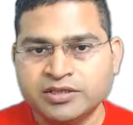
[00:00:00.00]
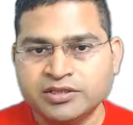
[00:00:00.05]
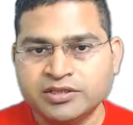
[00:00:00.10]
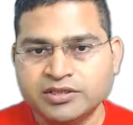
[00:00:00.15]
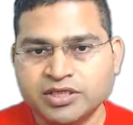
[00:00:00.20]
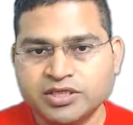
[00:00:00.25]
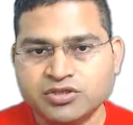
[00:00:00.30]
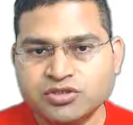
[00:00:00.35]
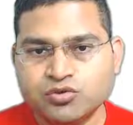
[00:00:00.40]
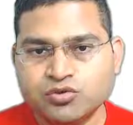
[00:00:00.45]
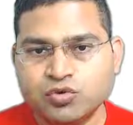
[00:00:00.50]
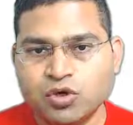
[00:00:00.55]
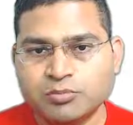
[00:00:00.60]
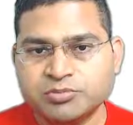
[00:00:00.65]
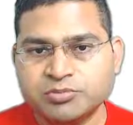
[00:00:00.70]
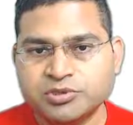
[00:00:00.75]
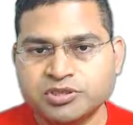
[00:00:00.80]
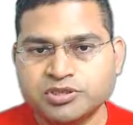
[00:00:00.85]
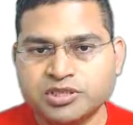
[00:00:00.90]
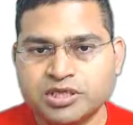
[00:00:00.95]
These two
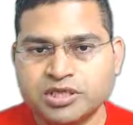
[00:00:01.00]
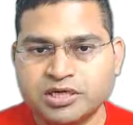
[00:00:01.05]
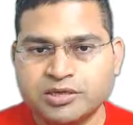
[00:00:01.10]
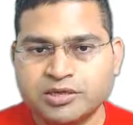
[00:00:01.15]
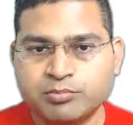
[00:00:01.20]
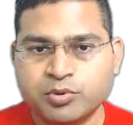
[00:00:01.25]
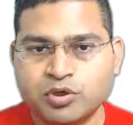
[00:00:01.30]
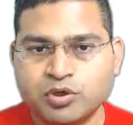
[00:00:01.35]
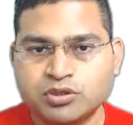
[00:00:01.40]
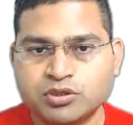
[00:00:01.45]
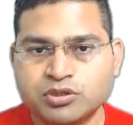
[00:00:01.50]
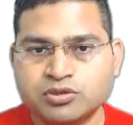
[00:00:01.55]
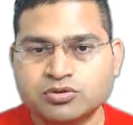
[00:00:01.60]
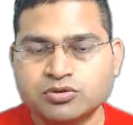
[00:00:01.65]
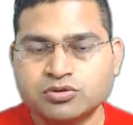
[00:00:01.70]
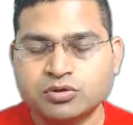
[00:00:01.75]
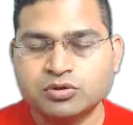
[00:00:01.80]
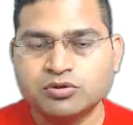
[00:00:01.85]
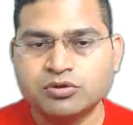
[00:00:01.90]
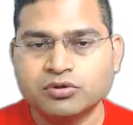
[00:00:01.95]
options are important.
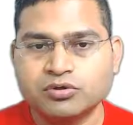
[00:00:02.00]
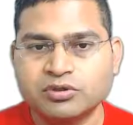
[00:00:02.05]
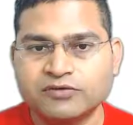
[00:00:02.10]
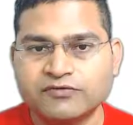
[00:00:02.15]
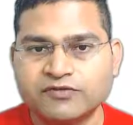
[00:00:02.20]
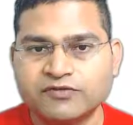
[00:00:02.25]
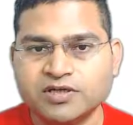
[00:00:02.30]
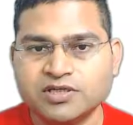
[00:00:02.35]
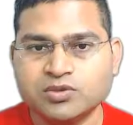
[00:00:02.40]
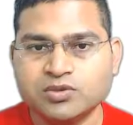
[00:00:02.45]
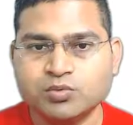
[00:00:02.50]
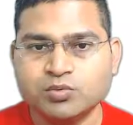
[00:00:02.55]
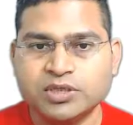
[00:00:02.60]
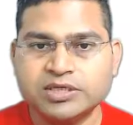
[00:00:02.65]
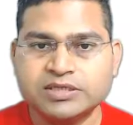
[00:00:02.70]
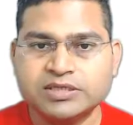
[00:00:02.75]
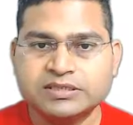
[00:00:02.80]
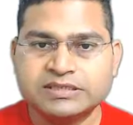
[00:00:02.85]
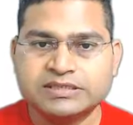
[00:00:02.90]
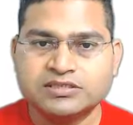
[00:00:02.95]
So the first
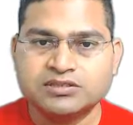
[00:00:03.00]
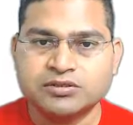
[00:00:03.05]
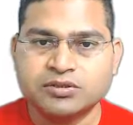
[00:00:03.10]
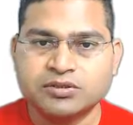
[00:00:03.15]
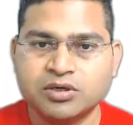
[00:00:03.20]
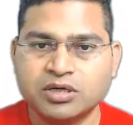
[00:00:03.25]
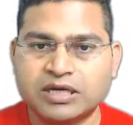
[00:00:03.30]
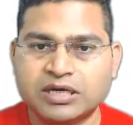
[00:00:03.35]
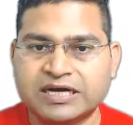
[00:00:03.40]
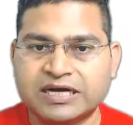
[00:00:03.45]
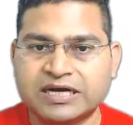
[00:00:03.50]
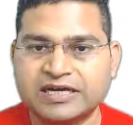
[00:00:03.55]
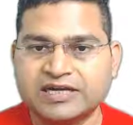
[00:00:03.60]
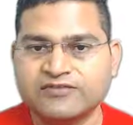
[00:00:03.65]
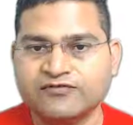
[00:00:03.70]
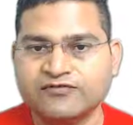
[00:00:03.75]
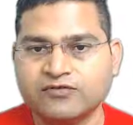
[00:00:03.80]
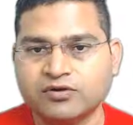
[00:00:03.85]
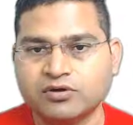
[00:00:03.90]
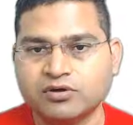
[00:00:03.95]
one is install
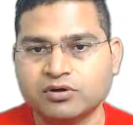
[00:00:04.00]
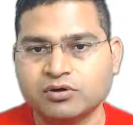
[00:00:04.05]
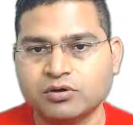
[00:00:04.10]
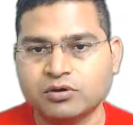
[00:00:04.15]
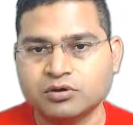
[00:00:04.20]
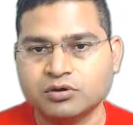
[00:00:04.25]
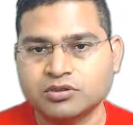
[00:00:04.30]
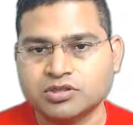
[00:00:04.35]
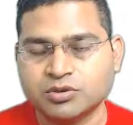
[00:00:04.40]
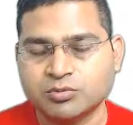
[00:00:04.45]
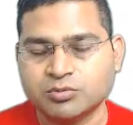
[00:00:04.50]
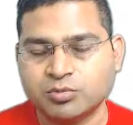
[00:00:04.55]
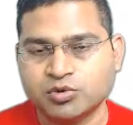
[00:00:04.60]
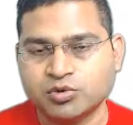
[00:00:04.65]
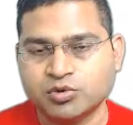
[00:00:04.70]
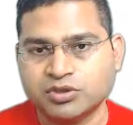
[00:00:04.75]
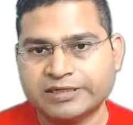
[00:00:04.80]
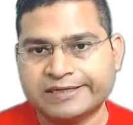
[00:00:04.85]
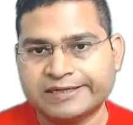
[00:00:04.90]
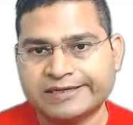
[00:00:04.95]
Kite for all
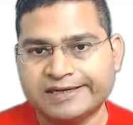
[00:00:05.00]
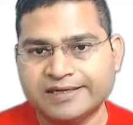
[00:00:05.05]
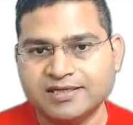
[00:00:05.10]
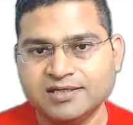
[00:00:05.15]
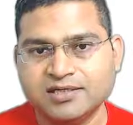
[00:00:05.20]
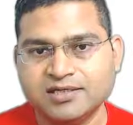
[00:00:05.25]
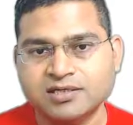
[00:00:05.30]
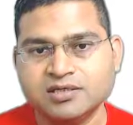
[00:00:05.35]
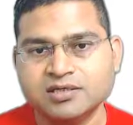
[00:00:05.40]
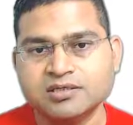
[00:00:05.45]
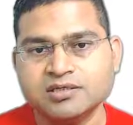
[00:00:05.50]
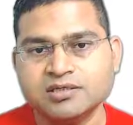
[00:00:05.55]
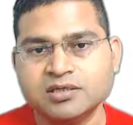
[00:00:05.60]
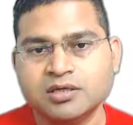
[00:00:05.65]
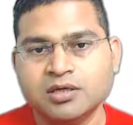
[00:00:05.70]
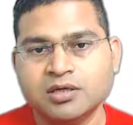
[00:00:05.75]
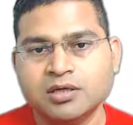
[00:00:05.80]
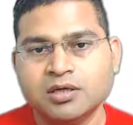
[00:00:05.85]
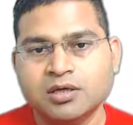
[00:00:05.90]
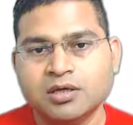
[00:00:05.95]
supported editors,
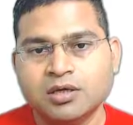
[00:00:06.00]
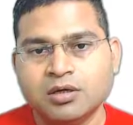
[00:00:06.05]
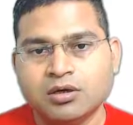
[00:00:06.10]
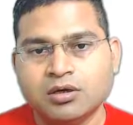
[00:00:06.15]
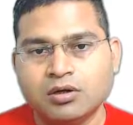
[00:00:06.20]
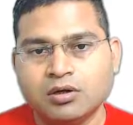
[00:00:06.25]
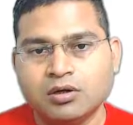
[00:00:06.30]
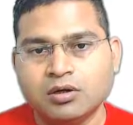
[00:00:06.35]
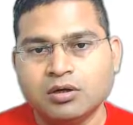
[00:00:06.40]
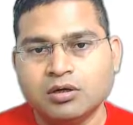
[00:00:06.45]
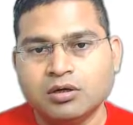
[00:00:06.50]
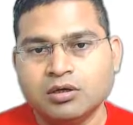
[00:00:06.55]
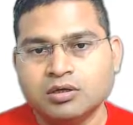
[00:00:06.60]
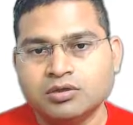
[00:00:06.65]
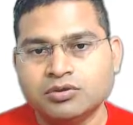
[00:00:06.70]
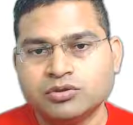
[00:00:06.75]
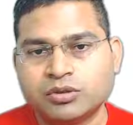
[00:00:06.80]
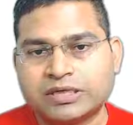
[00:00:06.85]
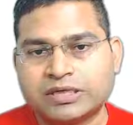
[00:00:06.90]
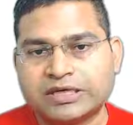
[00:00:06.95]
or
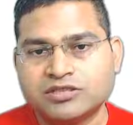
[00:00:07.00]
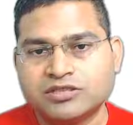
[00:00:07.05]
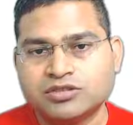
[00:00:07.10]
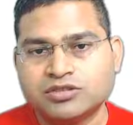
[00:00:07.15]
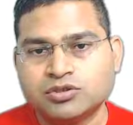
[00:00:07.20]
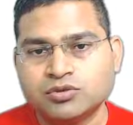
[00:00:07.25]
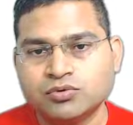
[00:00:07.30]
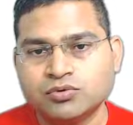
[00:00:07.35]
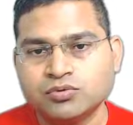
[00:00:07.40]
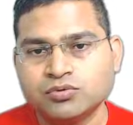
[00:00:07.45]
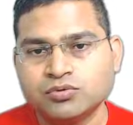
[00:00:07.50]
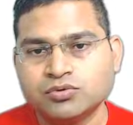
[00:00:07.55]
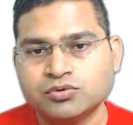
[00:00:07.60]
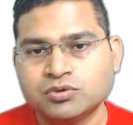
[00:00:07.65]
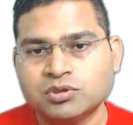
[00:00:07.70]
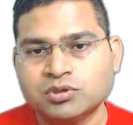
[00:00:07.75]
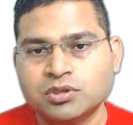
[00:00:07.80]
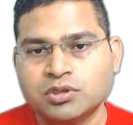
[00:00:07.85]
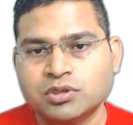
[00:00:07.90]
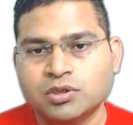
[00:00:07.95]
you can
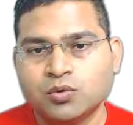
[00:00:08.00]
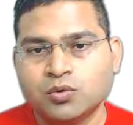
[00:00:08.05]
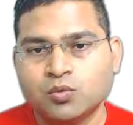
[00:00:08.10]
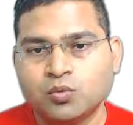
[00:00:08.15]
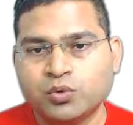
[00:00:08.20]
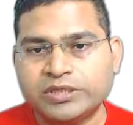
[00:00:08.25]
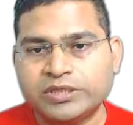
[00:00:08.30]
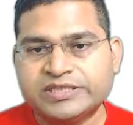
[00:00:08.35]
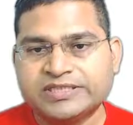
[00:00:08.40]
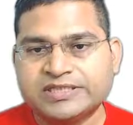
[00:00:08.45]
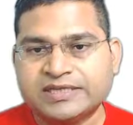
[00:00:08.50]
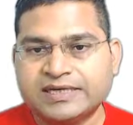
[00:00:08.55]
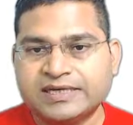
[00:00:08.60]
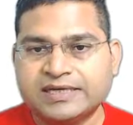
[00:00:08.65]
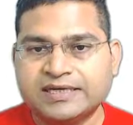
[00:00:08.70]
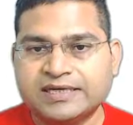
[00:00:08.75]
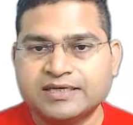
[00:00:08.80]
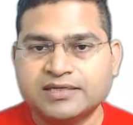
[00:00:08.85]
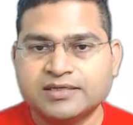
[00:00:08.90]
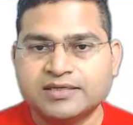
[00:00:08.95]
choose which
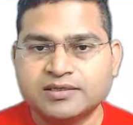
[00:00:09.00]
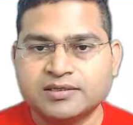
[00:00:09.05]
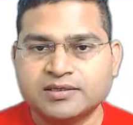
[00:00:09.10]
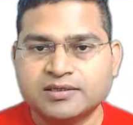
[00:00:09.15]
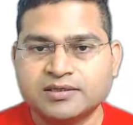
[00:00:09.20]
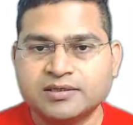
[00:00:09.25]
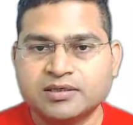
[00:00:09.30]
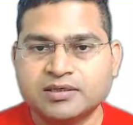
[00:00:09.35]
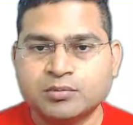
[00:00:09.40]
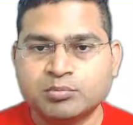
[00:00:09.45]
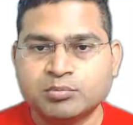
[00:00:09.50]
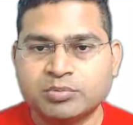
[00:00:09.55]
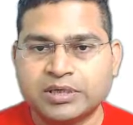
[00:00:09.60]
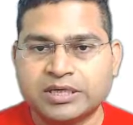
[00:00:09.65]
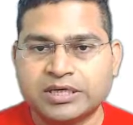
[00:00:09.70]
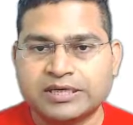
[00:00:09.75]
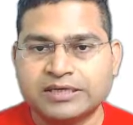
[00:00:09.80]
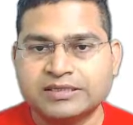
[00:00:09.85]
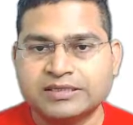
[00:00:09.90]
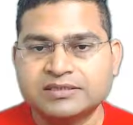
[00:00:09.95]
editor
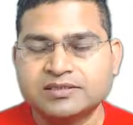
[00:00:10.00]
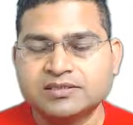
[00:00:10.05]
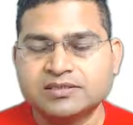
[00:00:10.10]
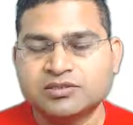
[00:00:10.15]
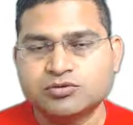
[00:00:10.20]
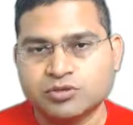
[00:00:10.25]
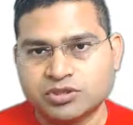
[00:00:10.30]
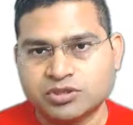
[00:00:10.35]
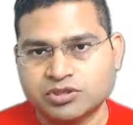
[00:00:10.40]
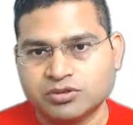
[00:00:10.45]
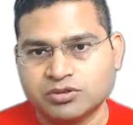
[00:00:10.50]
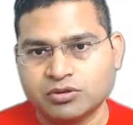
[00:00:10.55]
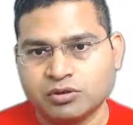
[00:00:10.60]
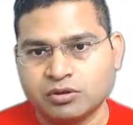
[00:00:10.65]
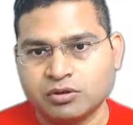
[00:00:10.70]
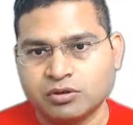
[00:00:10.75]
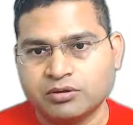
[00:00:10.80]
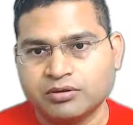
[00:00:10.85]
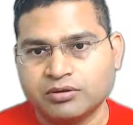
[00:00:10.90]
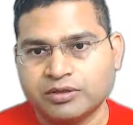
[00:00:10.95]
plugins to
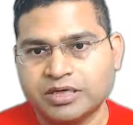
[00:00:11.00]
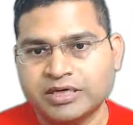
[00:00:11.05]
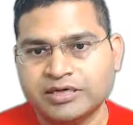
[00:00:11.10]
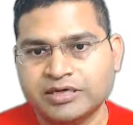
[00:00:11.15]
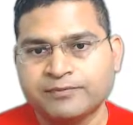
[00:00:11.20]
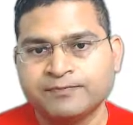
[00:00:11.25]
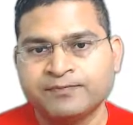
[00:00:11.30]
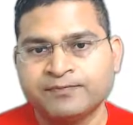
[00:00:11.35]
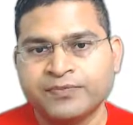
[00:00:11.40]
install, right?